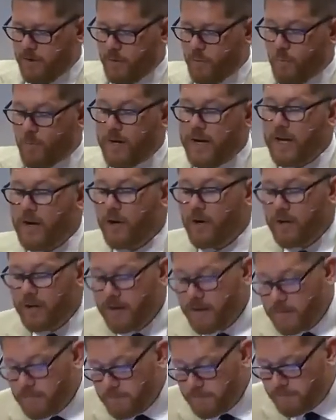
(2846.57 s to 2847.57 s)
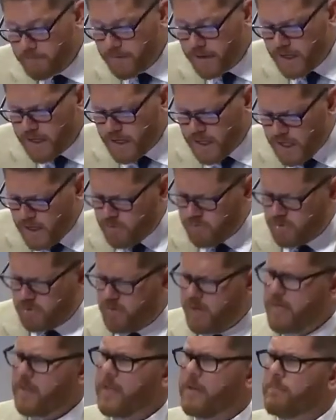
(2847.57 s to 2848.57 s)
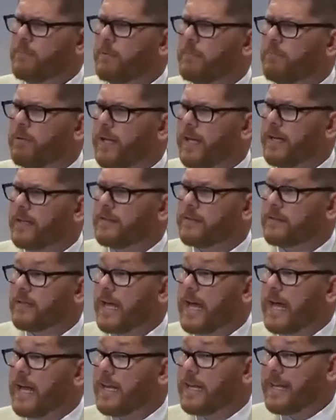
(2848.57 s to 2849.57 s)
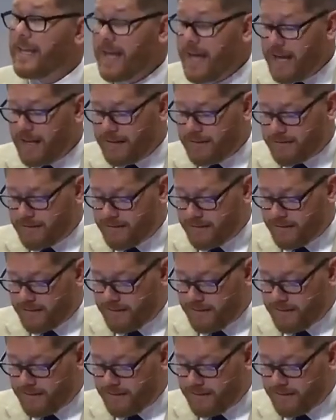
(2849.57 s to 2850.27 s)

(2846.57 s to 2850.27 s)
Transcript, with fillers: When he heard him, he was greatly perplexed, and yet